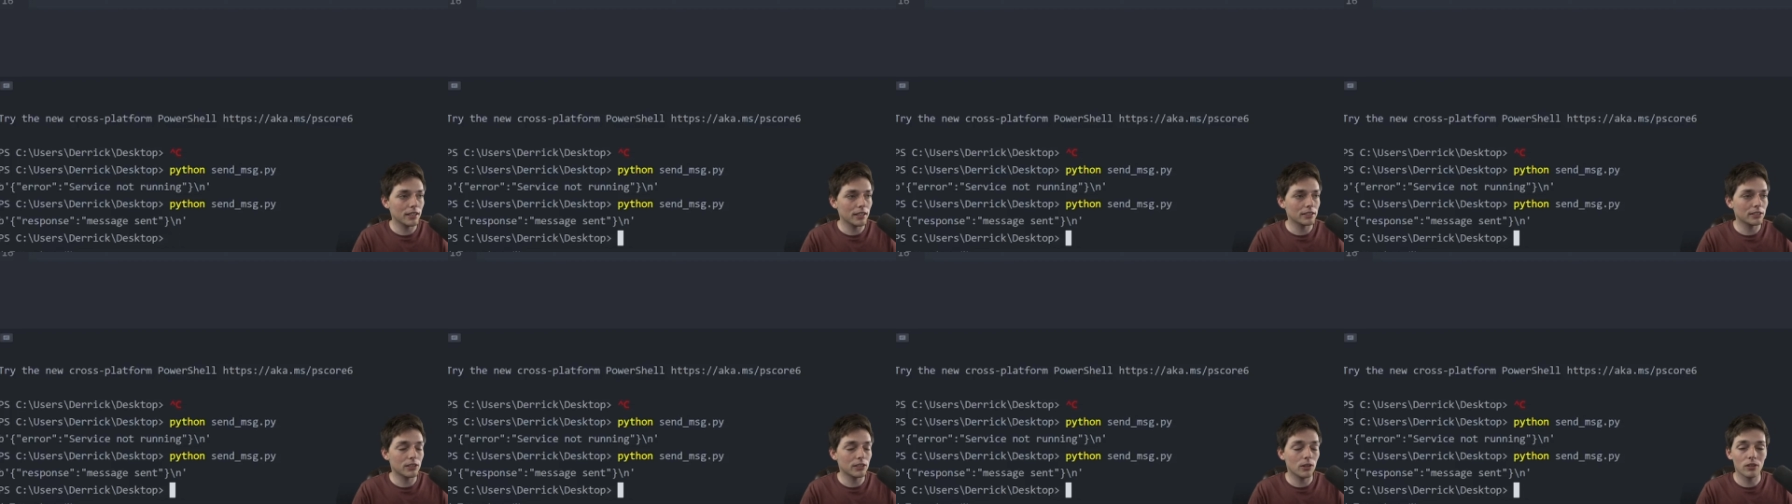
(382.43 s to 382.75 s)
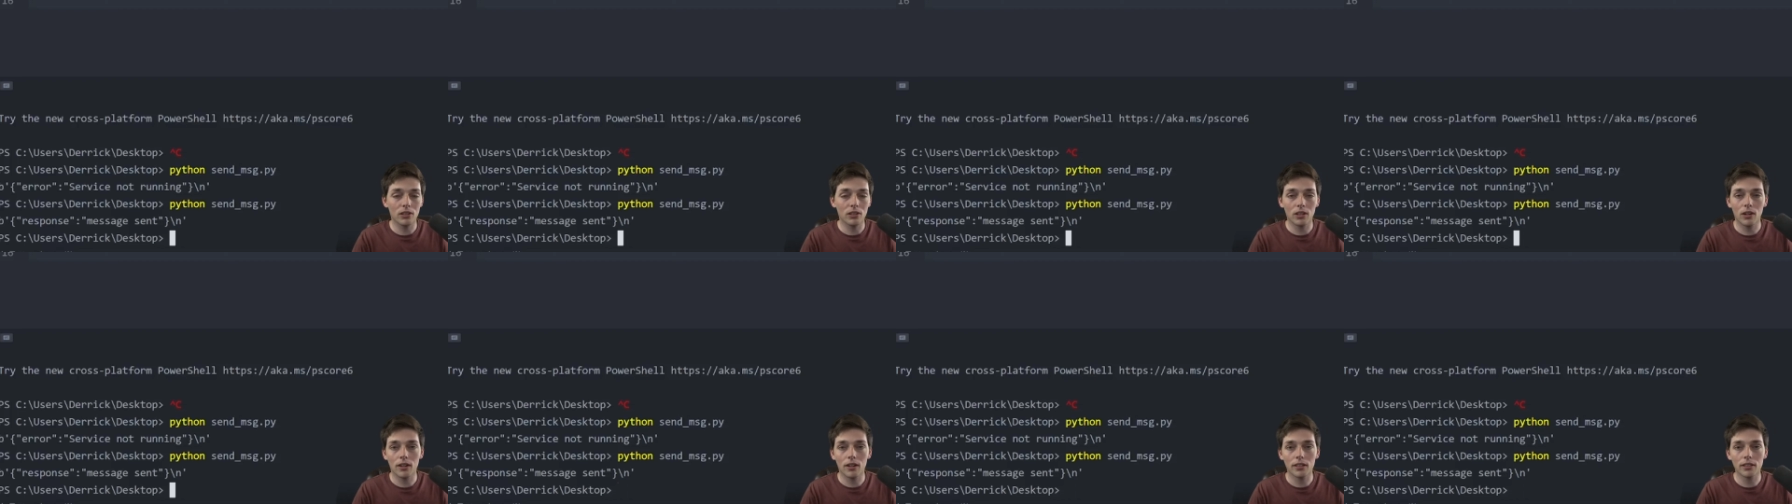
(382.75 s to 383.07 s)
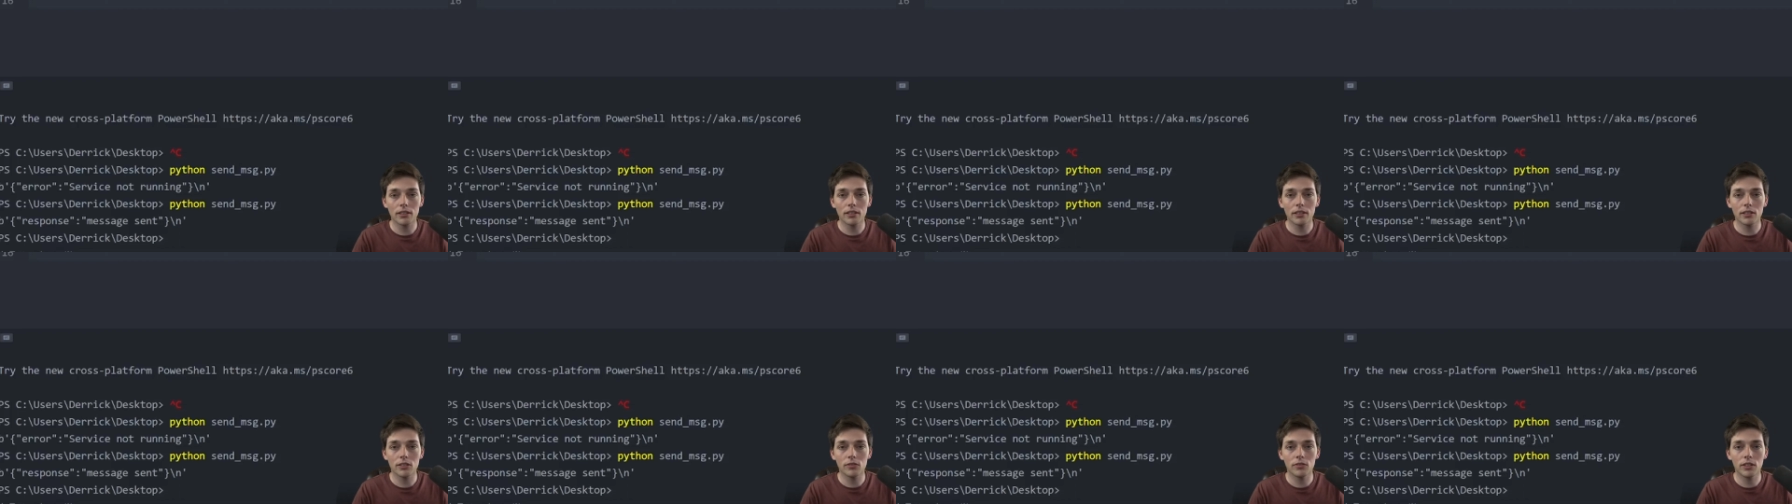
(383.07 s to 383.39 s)
that's going on
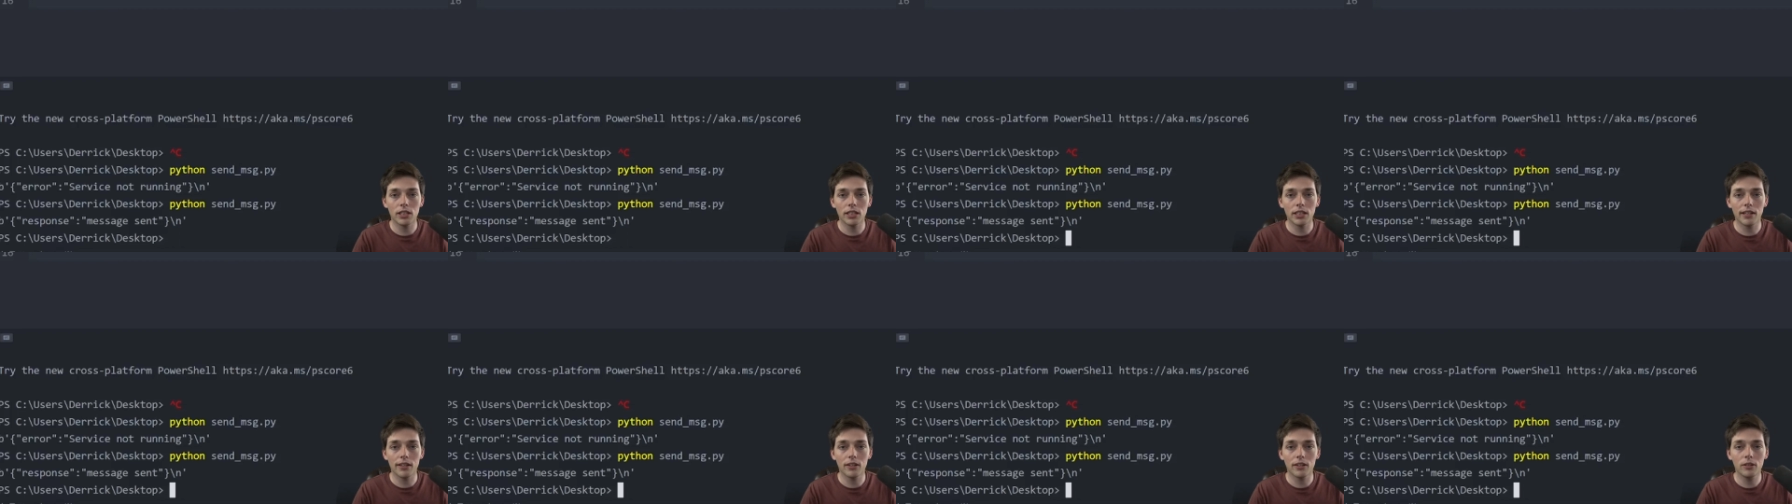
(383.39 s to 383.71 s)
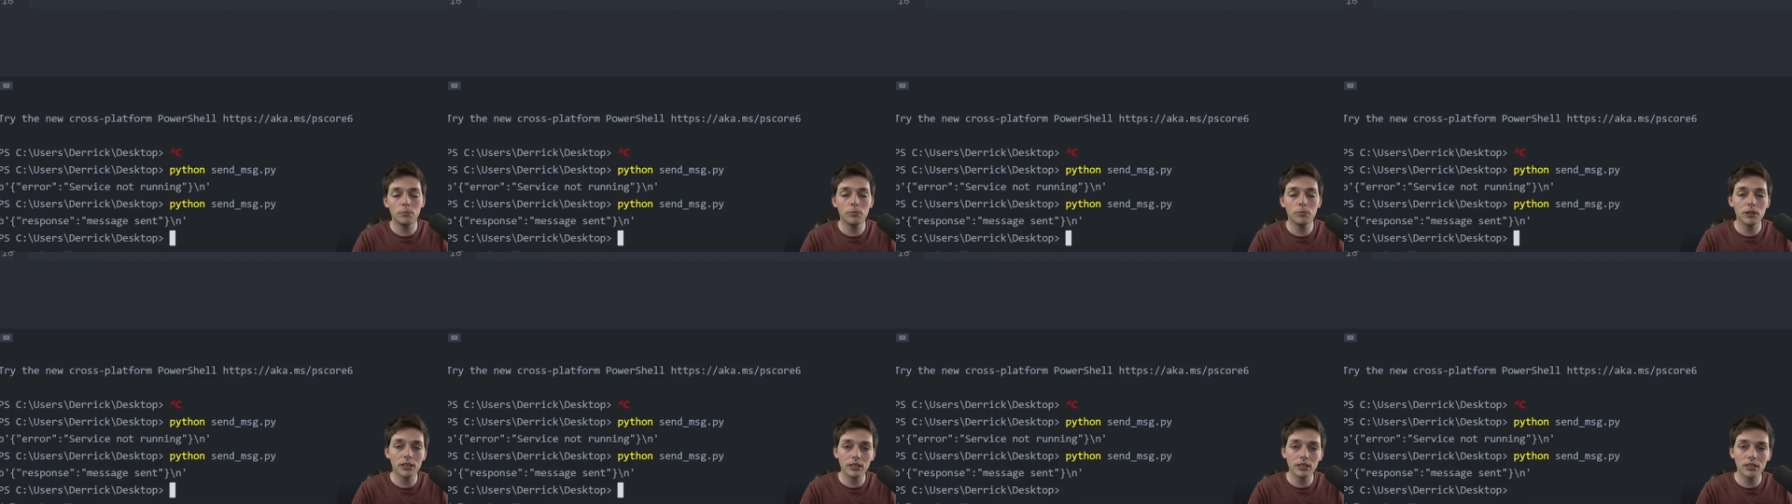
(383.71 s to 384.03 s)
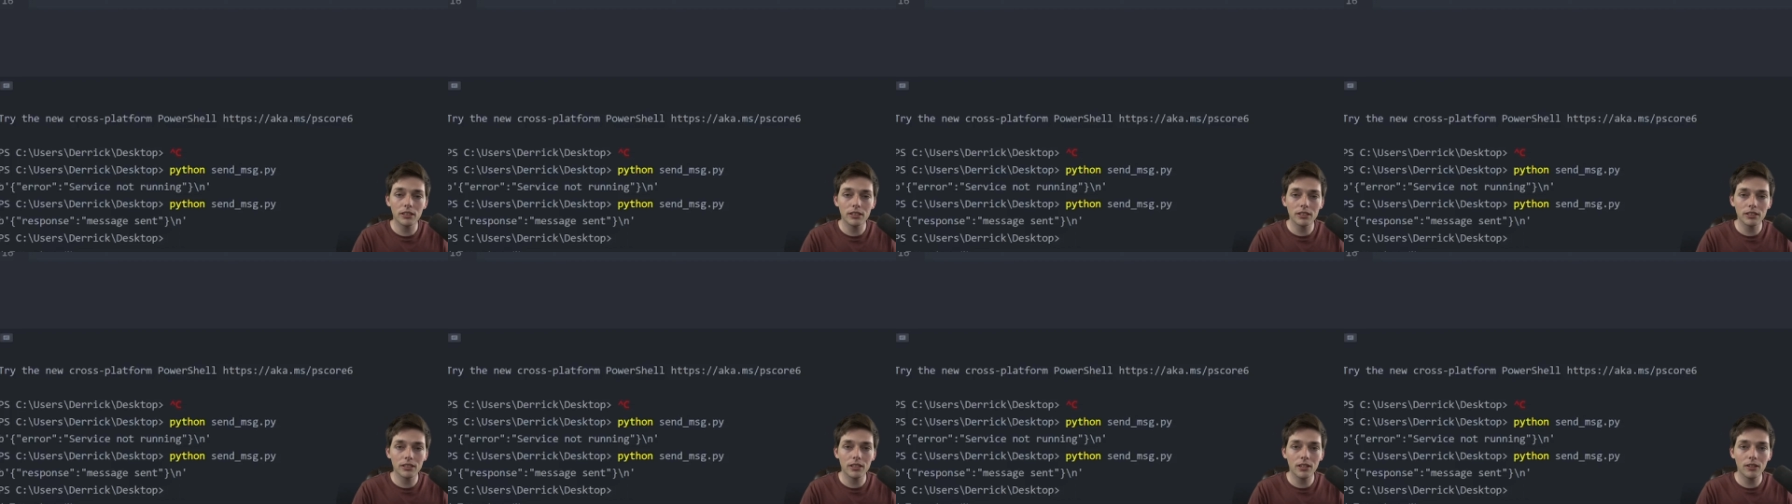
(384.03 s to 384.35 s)
in this video, please
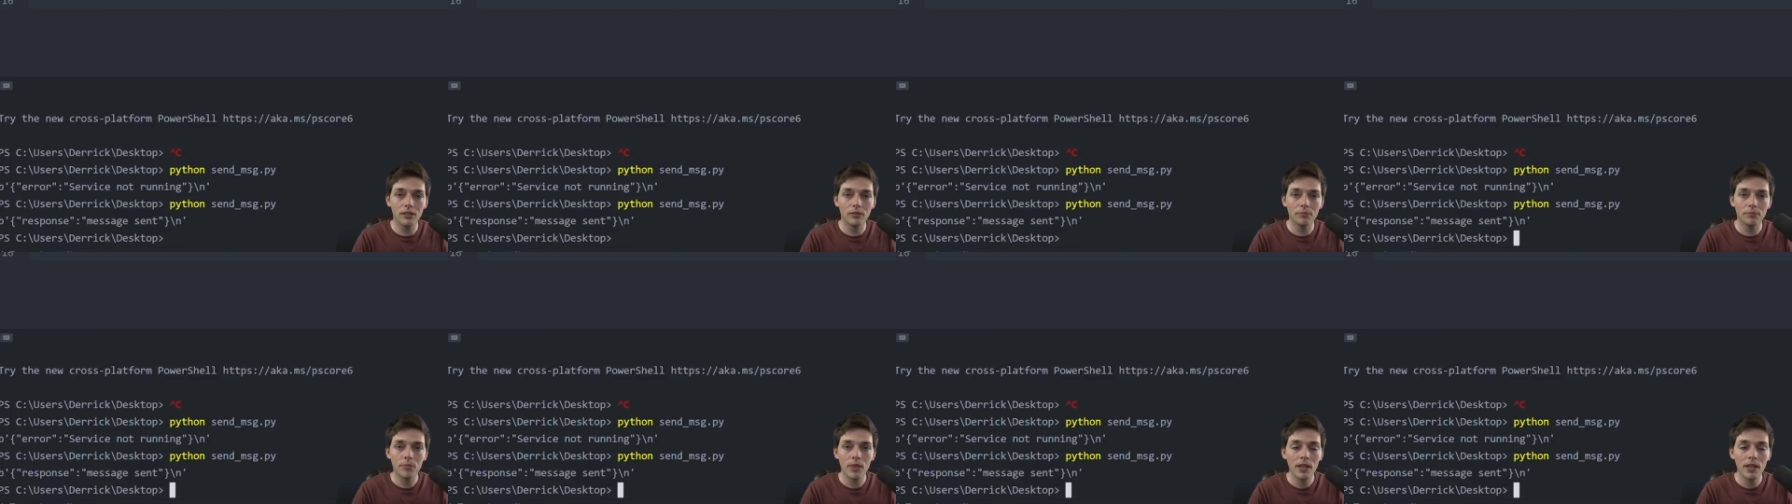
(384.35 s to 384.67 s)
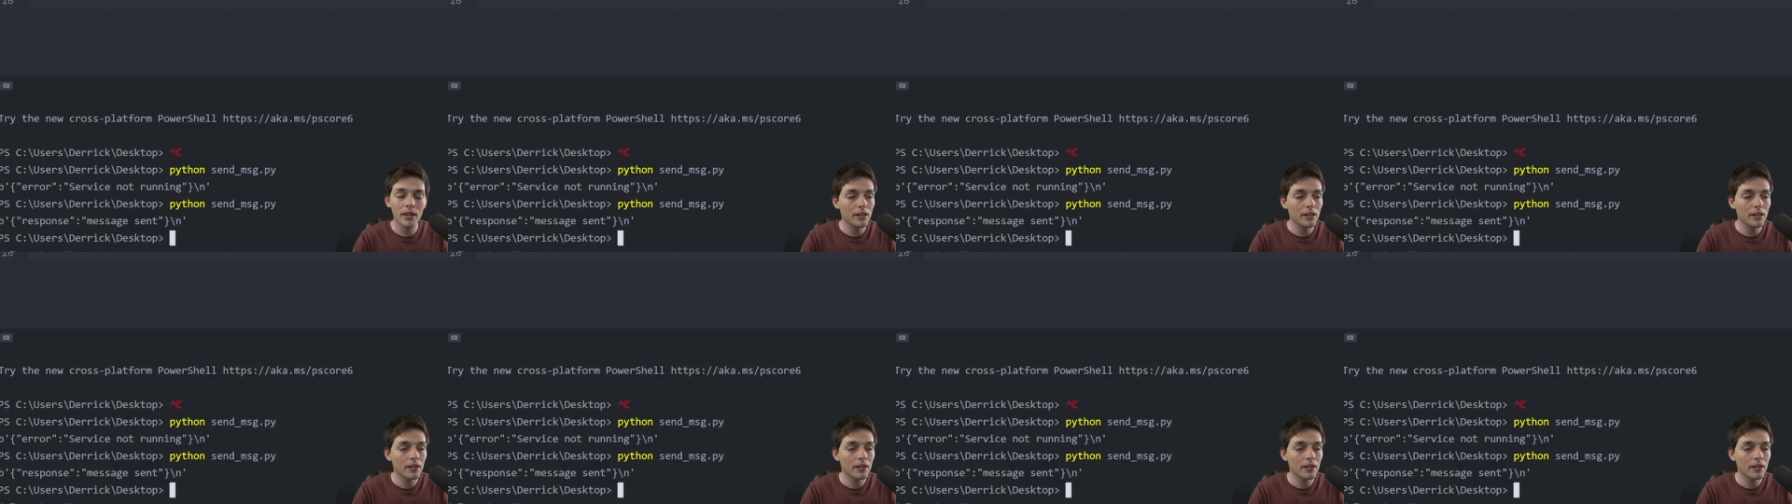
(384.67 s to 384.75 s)
let us know.